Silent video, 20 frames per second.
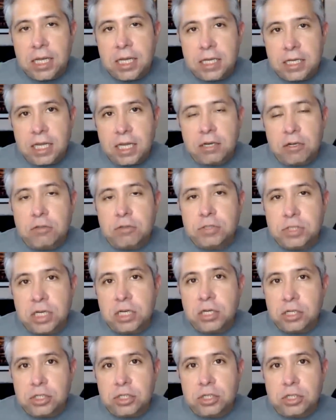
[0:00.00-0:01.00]
Techno
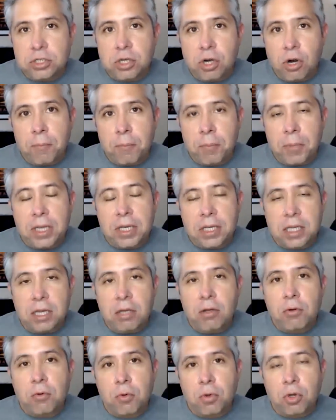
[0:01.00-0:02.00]
signatures are a big
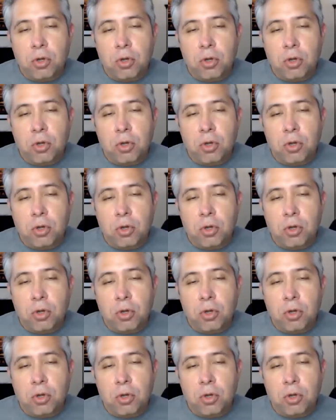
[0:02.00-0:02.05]
deal.